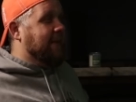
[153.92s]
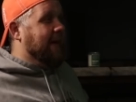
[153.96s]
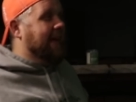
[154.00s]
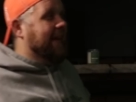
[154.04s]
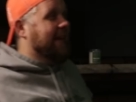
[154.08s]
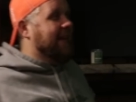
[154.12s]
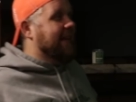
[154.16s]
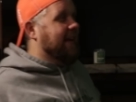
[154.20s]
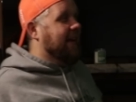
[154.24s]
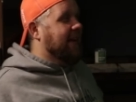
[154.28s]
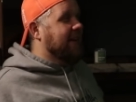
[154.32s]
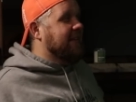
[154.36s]

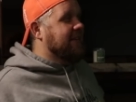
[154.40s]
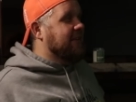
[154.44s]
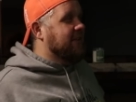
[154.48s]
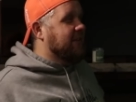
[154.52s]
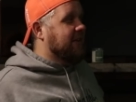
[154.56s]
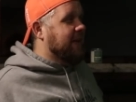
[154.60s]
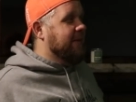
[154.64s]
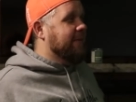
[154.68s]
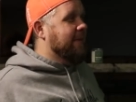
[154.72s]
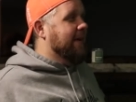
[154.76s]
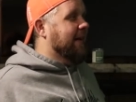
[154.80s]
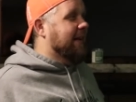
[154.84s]
back at us, he'll
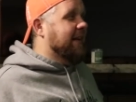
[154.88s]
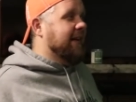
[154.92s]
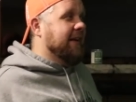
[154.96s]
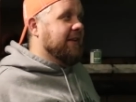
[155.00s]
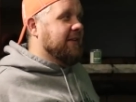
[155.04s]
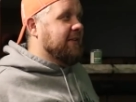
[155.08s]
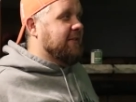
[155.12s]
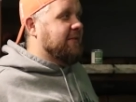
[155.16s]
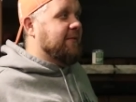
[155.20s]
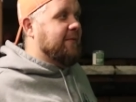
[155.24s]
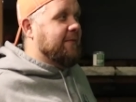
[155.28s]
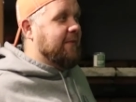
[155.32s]
come back at
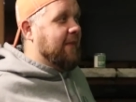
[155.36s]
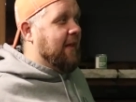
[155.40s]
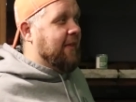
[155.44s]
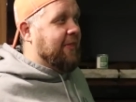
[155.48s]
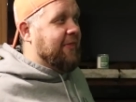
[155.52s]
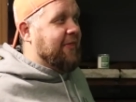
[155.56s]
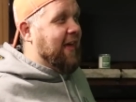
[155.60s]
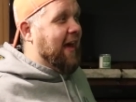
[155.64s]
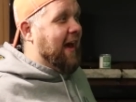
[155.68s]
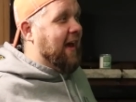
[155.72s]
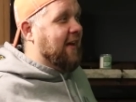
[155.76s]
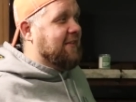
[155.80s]
us a
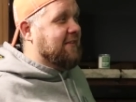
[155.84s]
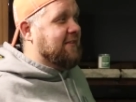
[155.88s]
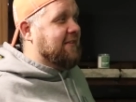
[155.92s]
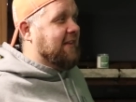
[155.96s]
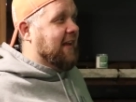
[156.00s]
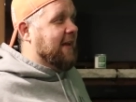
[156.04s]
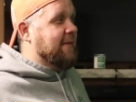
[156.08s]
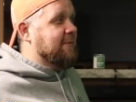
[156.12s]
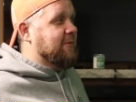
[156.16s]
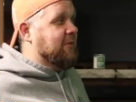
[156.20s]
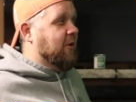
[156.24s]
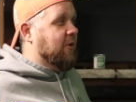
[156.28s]
thousand
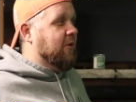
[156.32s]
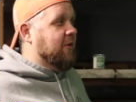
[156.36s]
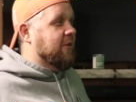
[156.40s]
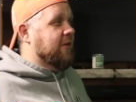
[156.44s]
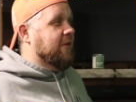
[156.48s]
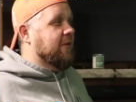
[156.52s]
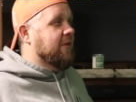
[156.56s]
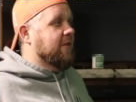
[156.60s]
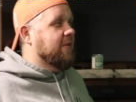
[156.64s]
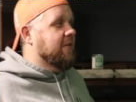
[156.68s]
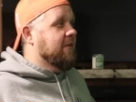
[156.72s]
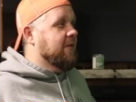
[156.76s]
times
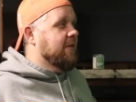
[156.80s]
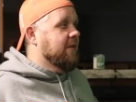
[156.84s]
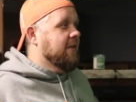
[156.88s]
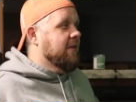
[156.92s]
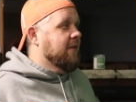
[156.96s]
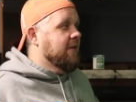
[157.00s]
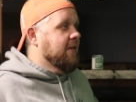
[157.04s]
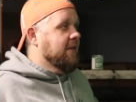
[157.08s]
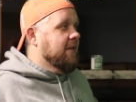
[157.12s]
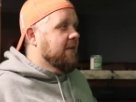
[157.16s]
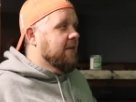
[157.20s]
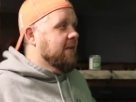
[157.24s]
harder.
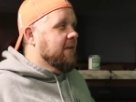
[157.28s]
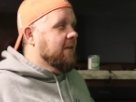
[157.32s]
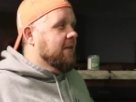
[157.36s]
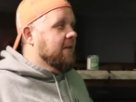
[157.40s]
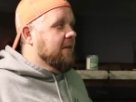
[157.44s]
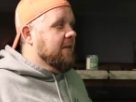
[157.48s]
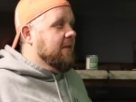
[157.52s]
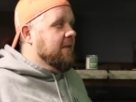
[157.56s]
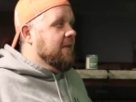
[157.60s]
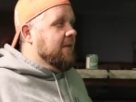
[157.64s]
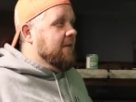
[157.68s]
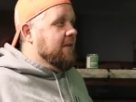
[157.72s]
That
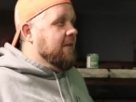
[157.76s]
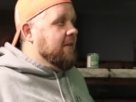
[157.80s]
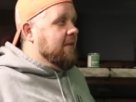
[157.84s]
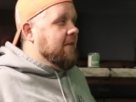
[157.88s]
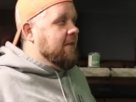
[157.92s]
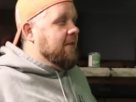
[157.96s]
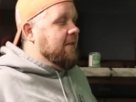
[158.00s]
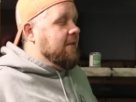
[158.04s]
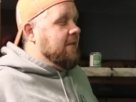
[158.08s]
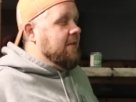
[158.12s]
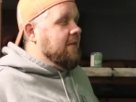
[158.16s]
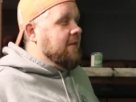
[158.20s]
is true.
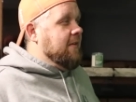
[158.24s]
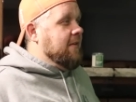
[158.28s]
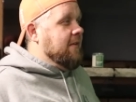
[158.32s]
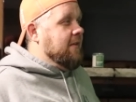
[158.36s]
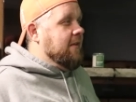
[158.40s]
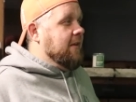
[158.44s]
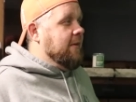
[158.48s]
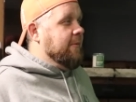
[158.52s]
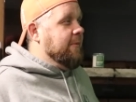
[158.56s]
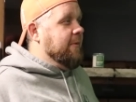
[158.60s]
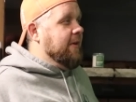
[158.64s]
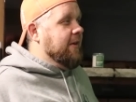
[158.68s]

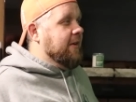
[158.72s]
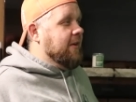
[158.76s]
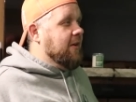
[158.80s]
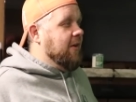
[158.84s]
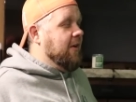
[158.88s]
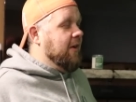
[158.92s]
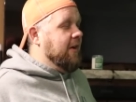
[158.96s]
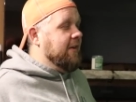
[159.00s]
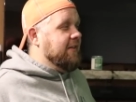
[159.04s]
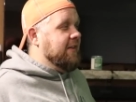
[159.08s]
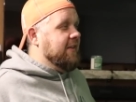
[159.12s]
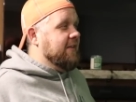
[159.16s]
He'll be like,
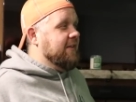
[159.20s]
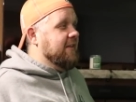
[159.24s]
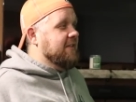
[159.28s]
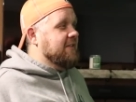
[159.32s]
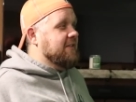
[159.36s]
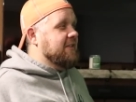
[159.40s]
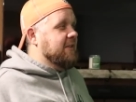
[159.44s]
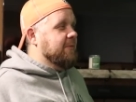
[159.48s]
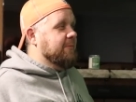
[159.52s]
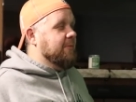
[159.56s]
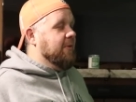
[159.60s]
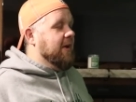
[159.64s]
"Oh, I did this
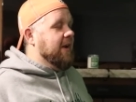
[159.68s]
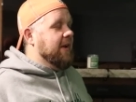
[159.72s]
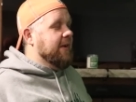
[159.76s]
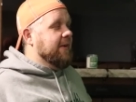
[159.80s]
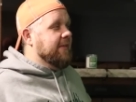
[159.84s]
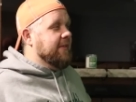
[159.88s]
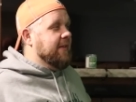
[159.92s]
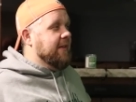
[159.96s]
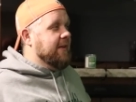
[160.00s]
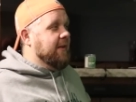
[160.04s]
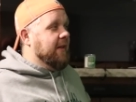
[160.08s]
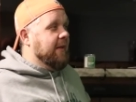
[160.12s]
as a prank,
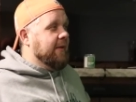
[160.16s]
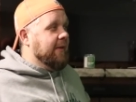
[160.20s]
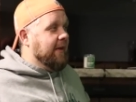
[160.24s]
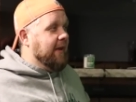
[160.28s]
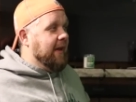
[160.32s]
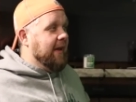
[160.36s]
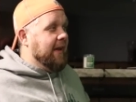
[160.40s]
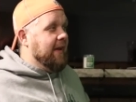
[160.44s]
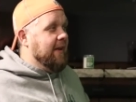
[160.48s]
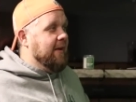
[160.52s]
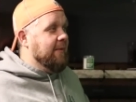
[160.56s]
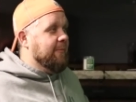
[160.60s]
and then like,
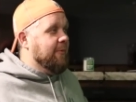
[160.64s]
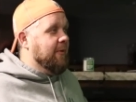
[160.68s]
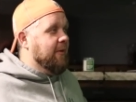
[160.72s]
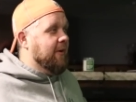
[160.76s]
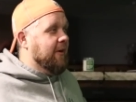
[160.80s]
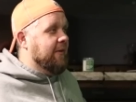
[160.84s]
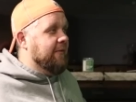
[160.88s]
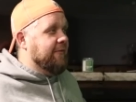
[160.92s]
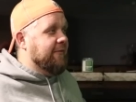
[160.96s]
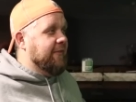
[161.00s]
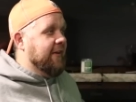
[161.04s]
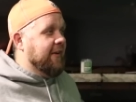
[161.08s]
I got and a
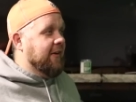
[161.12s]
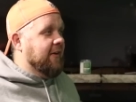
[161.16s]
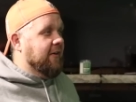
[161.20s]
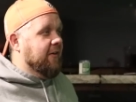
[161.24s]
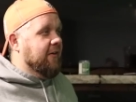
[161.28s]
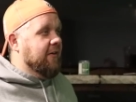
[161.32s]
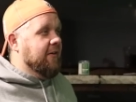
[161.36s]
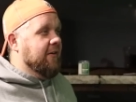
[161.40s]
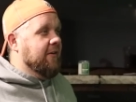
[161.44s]
broken finger."